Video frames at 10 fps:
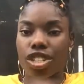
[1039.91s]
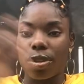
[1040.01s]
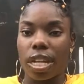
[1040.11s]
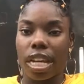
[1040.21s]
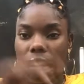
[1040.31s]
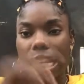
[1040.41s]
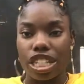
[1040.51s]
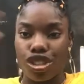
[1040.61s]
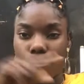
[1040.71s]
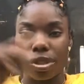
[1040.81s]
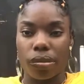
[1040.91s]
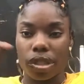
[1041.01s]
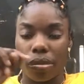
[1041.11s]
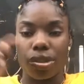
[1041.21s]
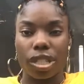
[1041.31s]
So they kind of like jumbled up the
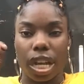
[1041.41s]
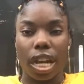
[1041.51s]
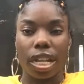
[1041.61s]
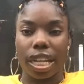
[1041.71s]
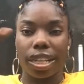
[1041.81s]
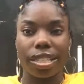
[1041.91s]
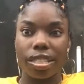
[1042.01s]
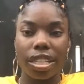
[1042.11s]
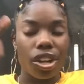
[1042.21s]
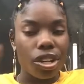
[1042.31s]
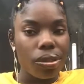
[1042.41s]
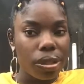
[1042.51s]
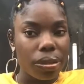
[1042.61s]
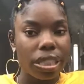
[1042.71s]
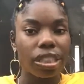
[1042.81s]
numbers to kind of like scare you
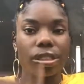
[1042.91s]
in a way.